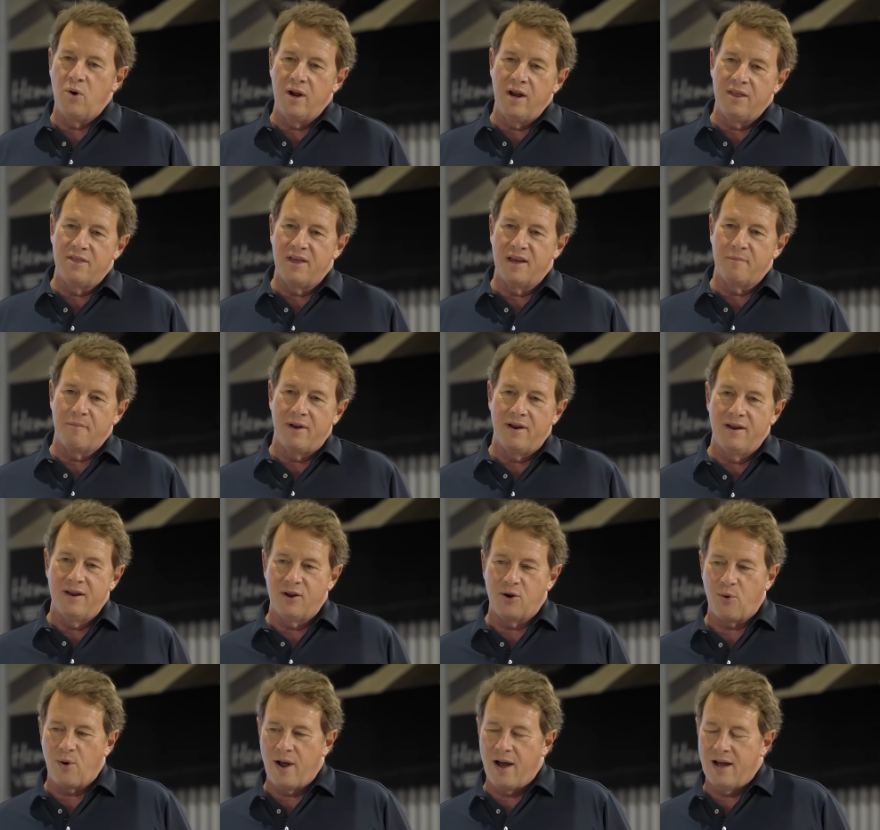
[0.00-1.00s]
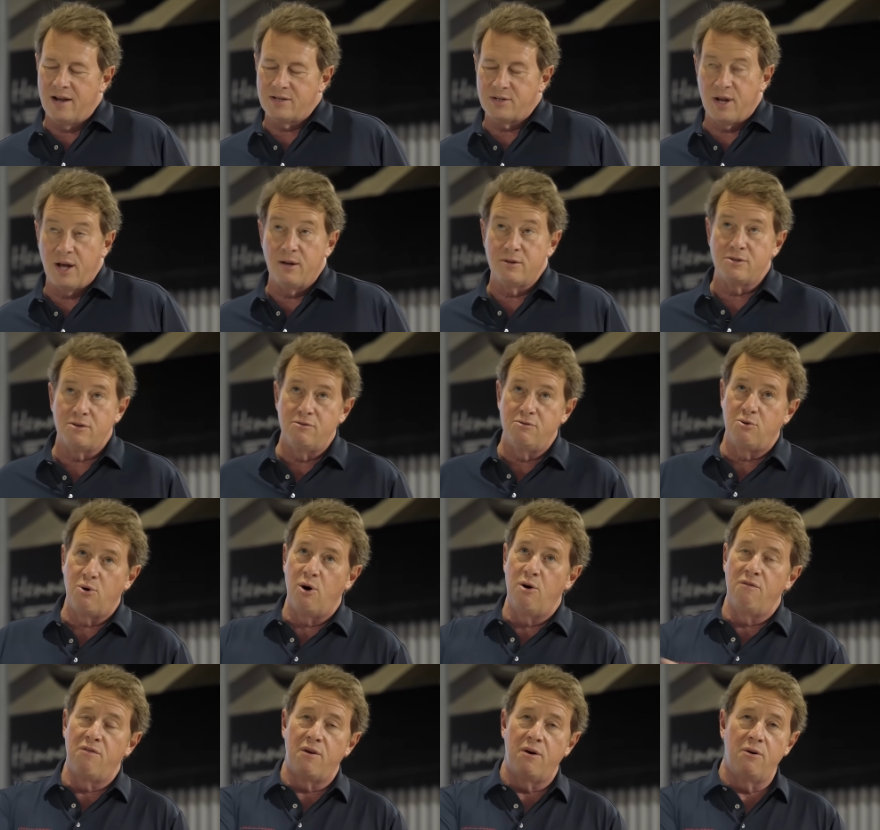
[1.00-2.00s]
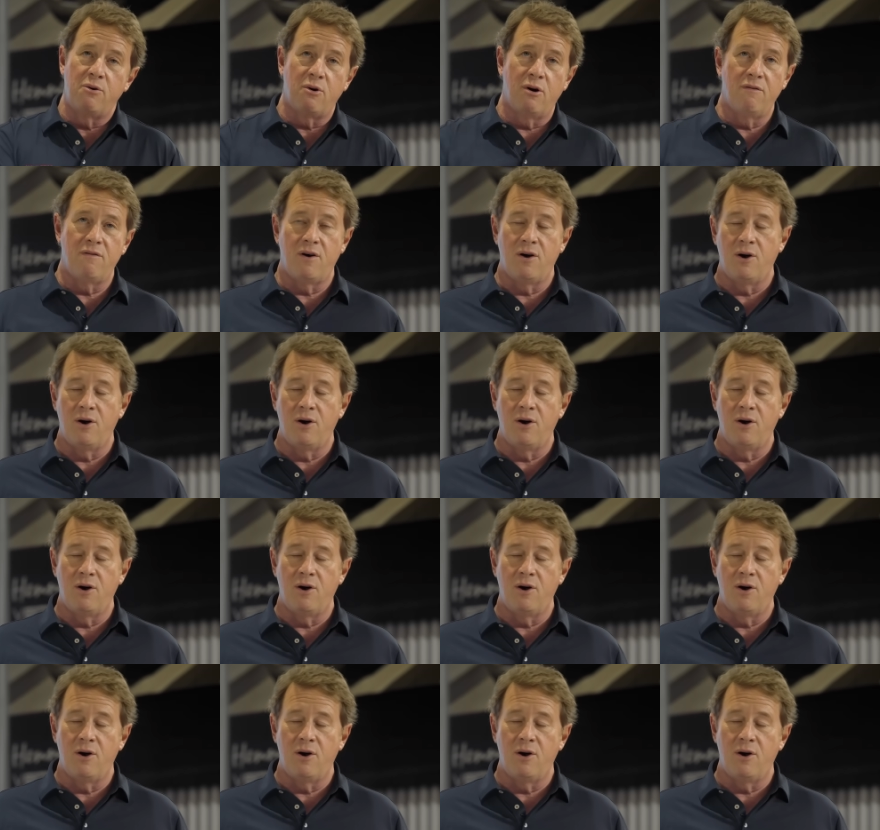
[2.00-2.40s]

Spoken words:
win anything, but it didn't crash. And I also drove there and drove